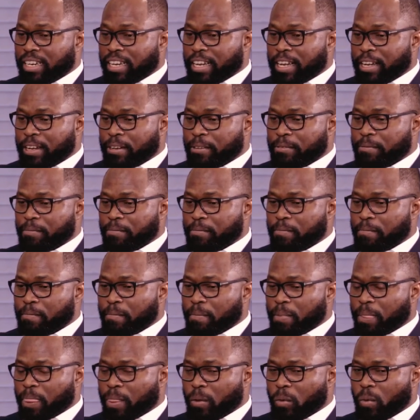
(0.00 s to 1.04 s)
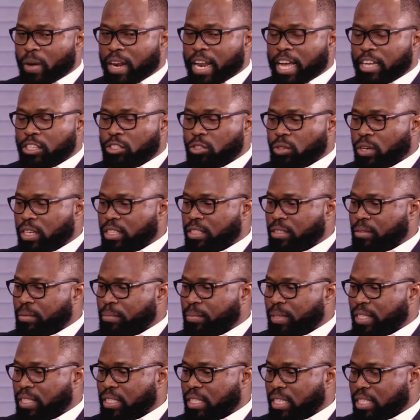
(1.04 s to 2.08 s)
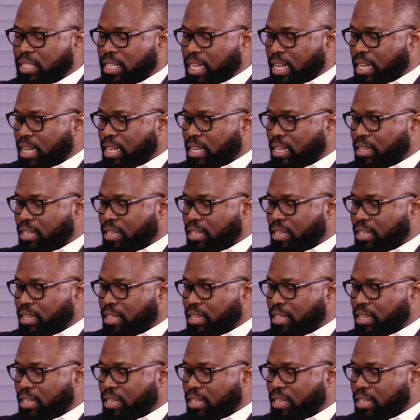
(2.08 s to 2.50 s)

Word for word: Um, when I joined the business,